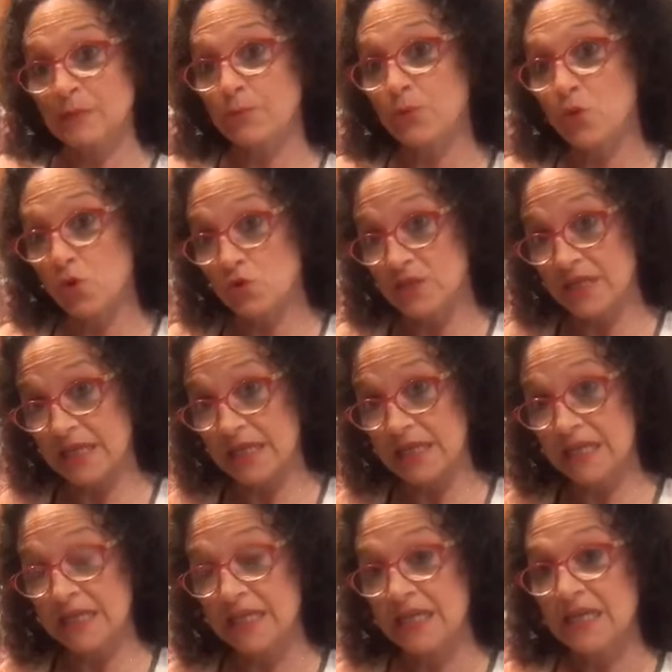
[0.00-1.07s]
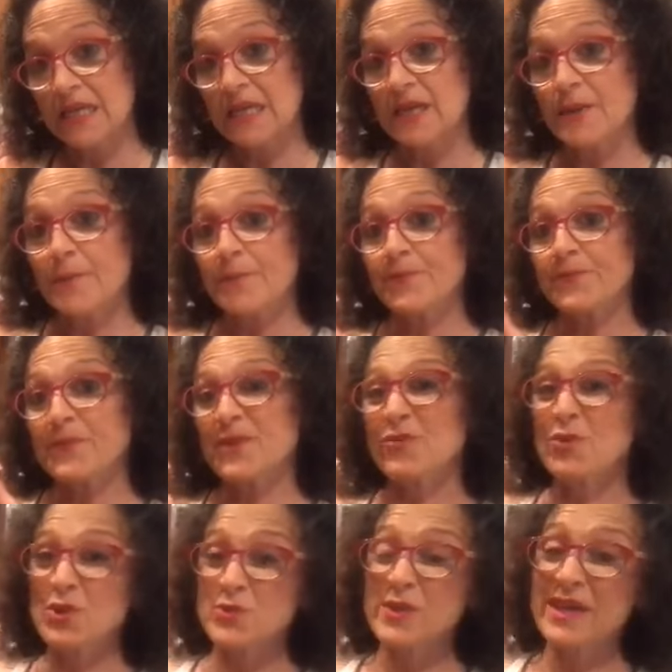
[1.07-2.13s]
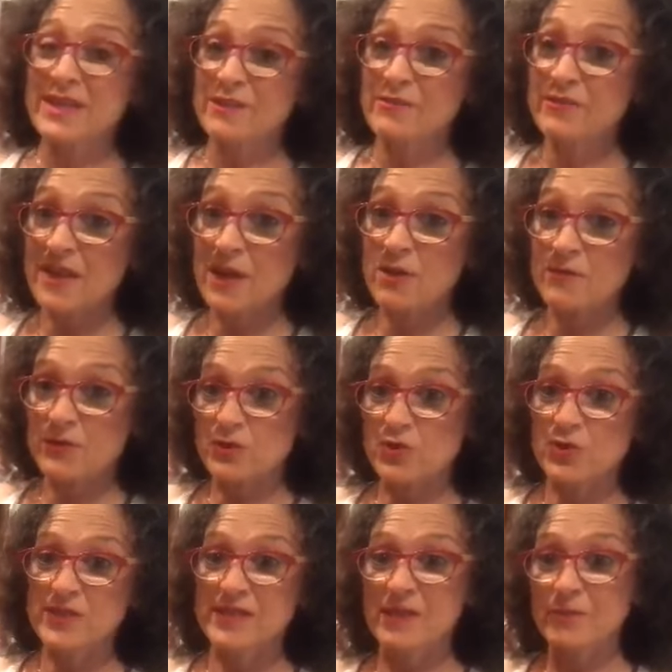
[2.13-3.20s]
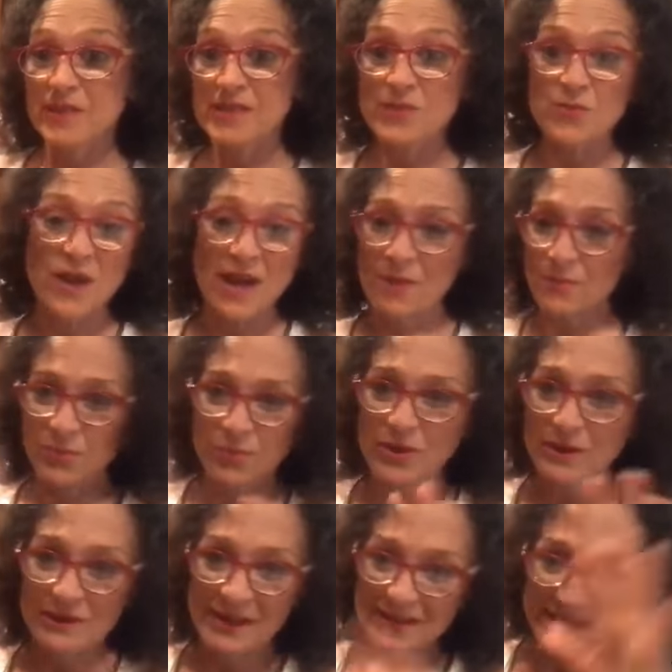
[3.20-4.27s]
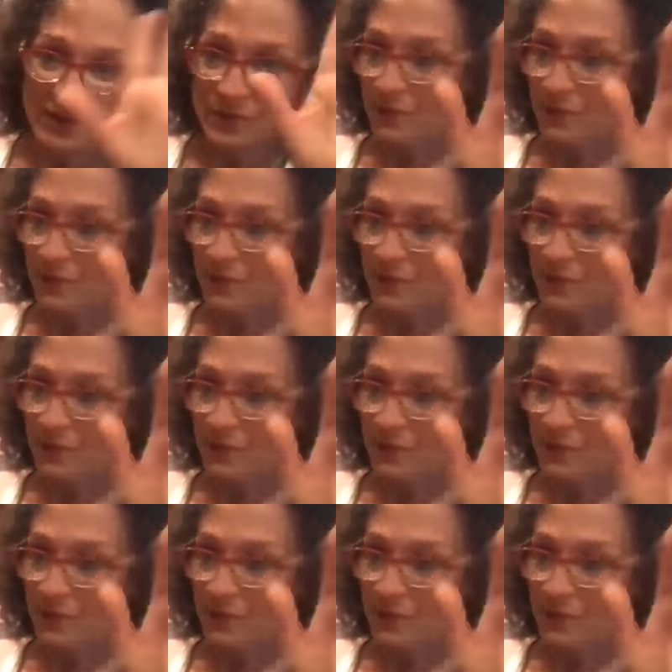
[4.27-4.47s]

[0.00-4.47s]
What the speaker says: protein. Of course, we got the flour of the tortilla, but it's a wrap. We're going to let that one